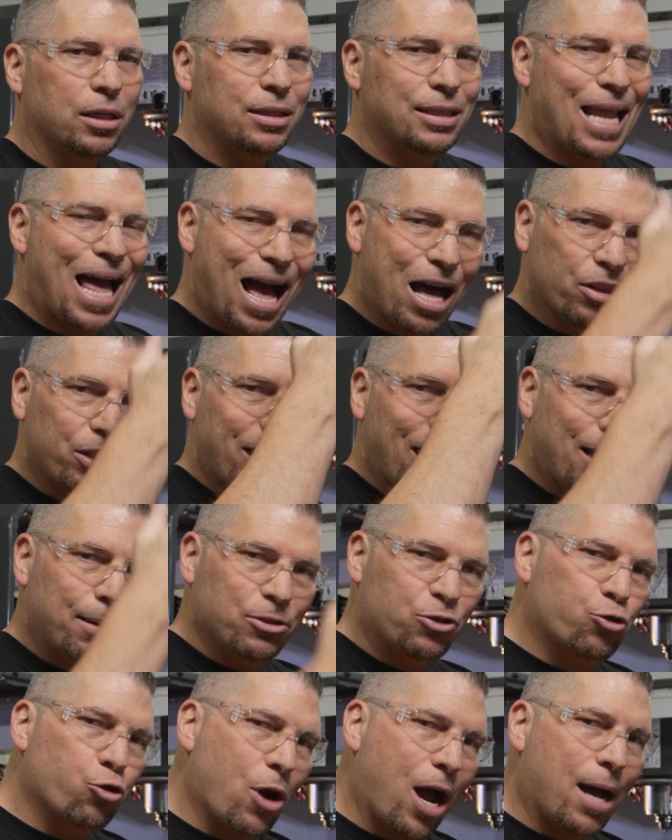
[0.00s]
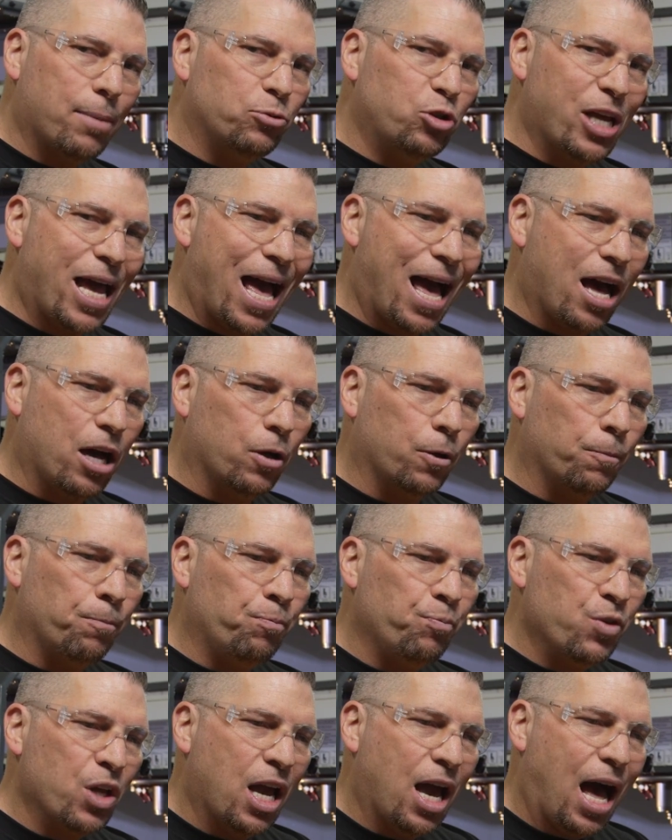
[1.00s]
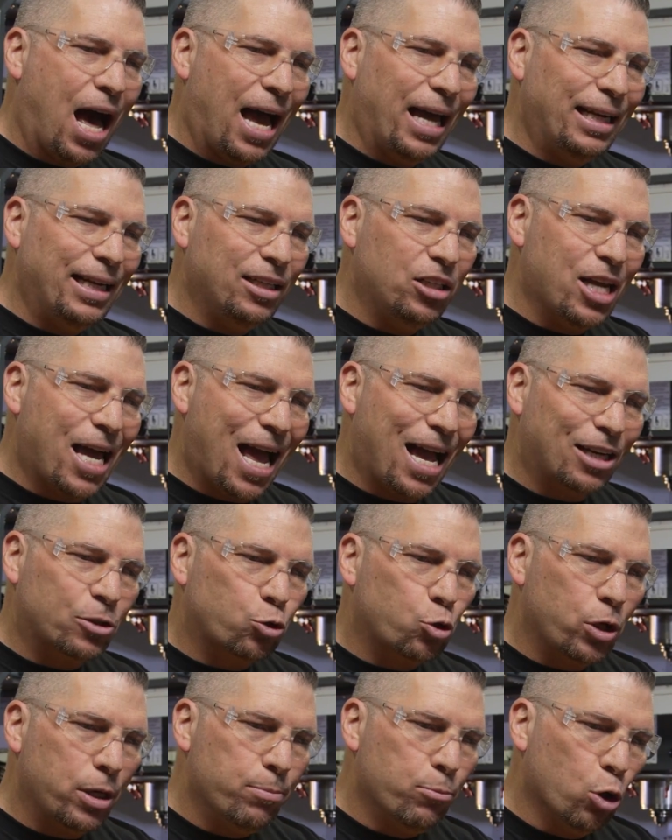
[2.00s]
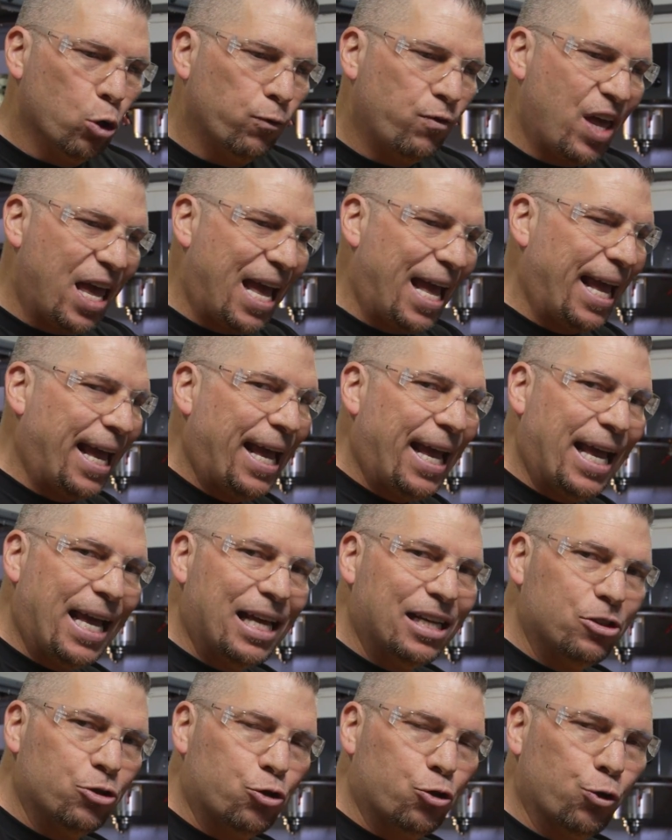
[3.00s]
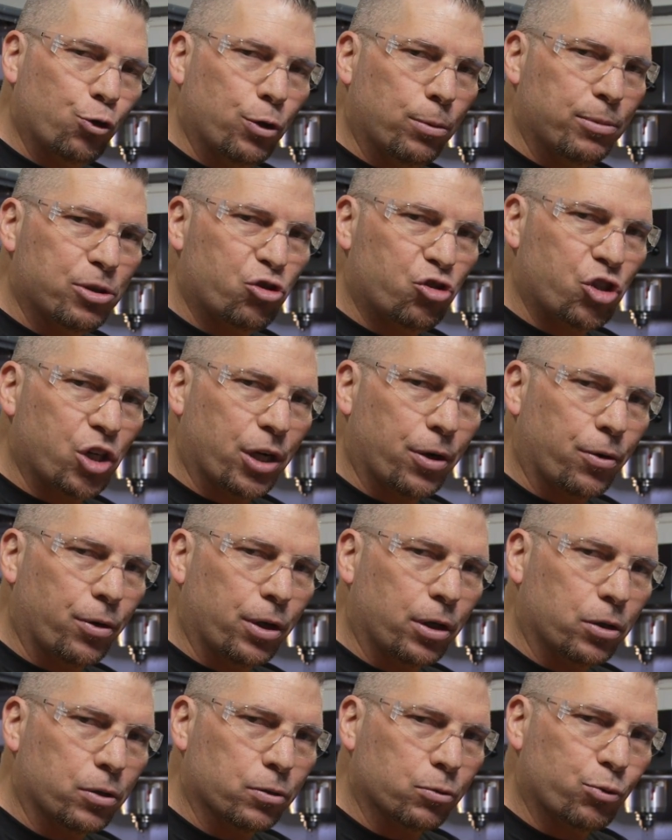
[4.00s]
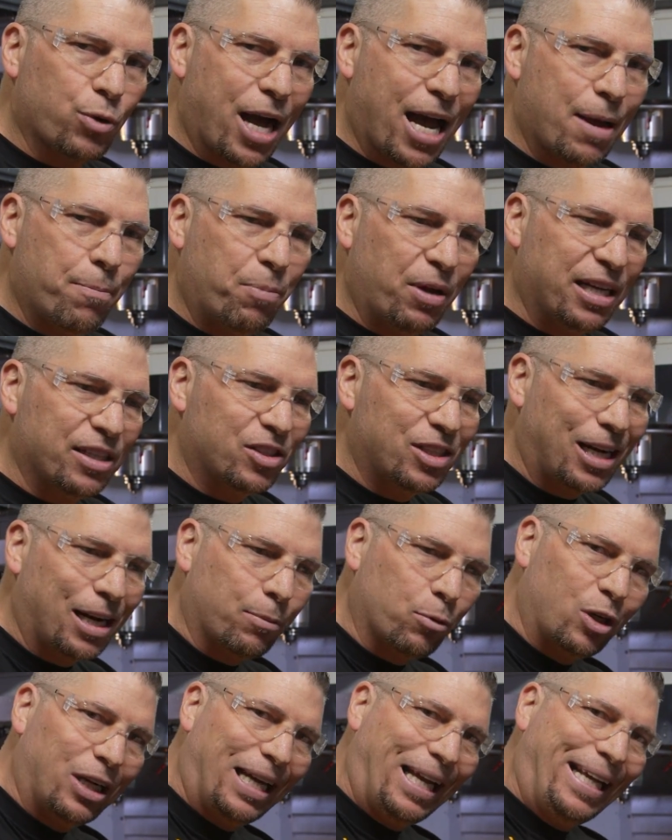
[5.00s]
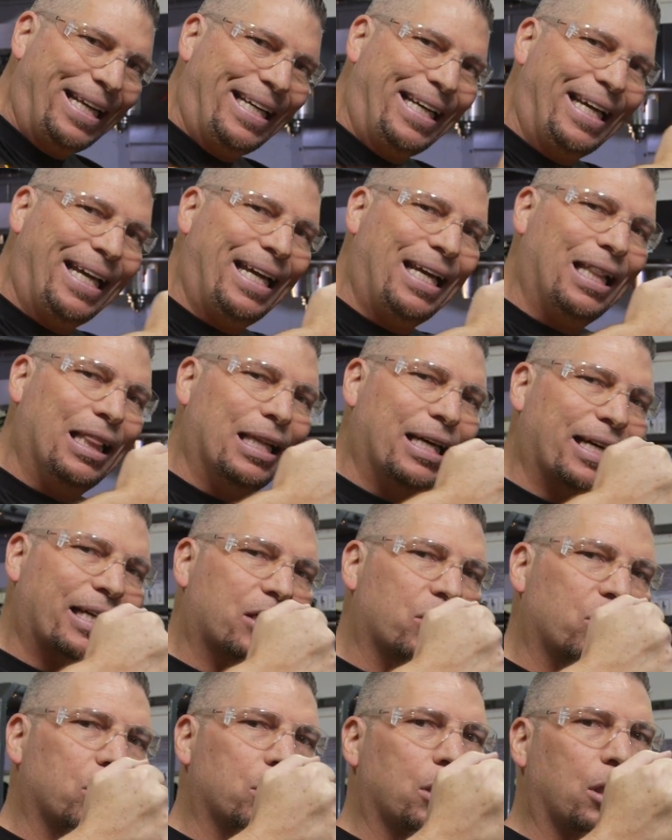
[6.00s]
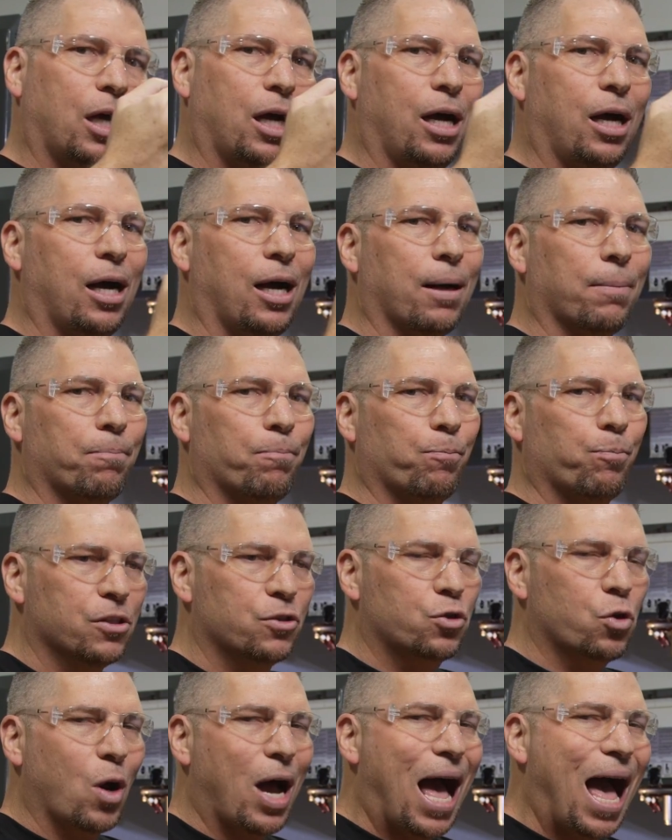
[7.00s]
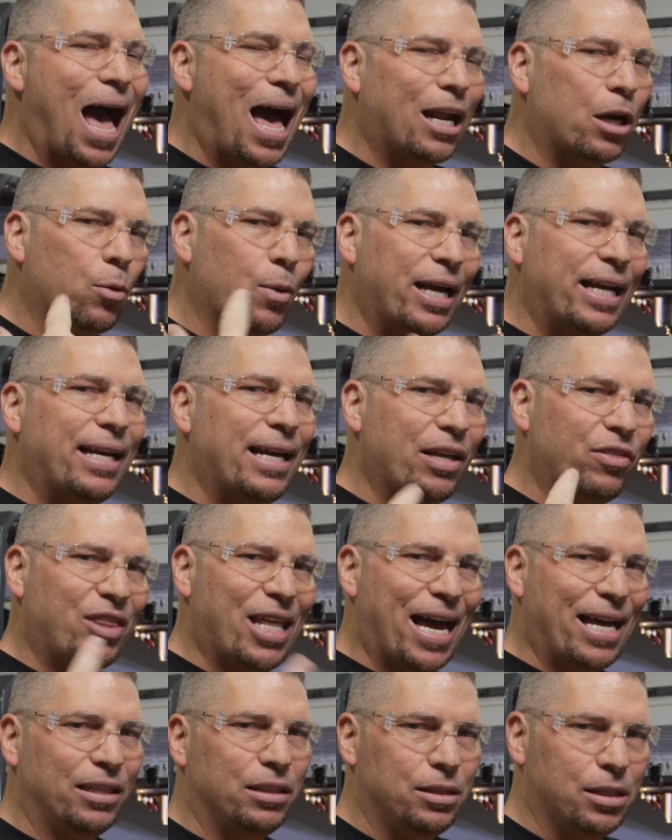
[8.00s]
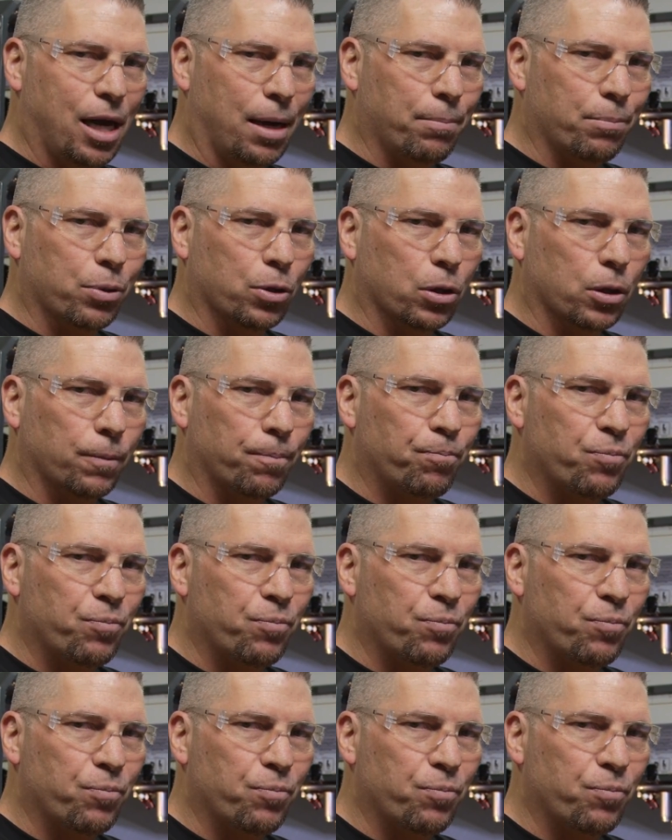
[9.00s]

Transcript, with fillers: Now that I've dropped down, I need to actually move into the material, right? Because then I'm gonna helical up. So how do I get that number?